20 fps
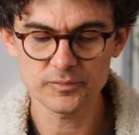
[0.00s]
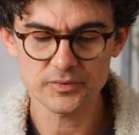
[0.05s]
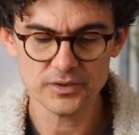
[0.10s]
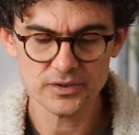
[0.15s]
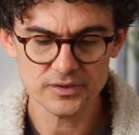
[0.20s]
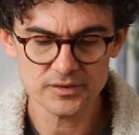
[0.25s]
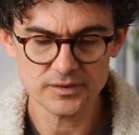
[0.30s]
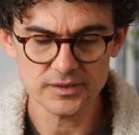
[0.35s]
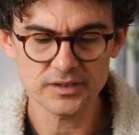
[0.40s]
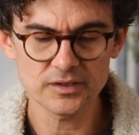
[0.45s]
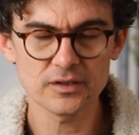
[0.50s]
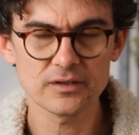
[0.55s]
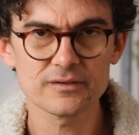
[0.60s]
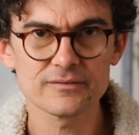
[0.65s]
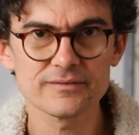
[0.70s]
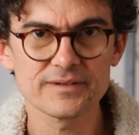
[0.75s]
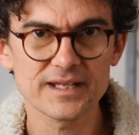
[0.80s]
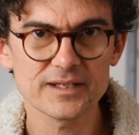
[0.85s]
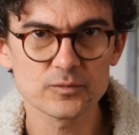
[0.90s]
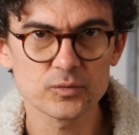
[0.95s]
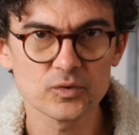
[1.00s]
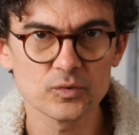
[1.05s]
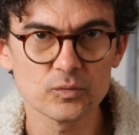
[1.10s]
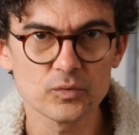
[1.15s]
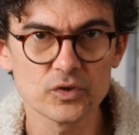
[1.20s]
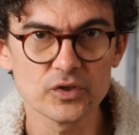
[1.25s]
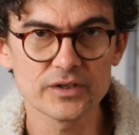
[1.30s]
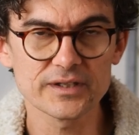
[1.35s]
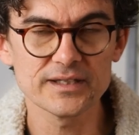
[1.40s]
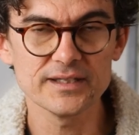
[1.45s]
Pro. A lot of that will
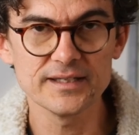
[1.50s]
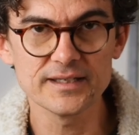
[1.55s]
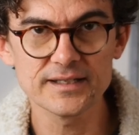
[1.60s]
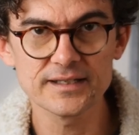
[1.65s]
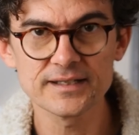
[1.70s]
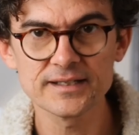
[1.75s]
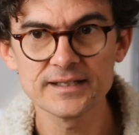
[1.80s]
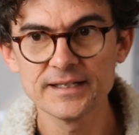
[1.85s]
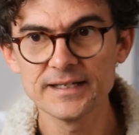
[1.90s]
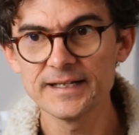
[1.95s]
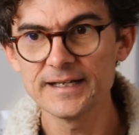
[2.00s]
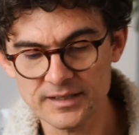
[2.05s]
work here.